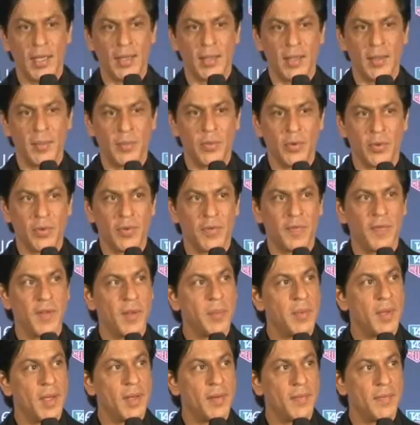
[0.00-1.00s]
I think both of
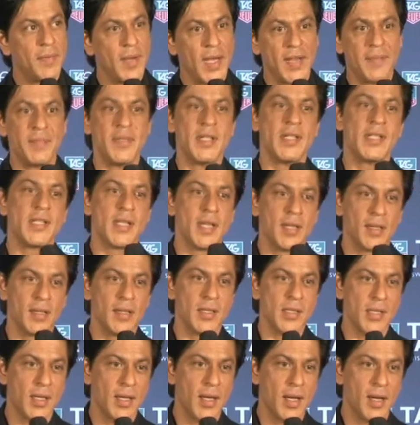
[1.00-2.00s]
them have, I've been saying
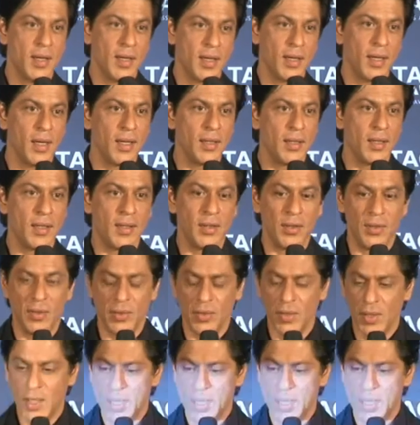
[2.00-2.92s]
this again and again, that, you know,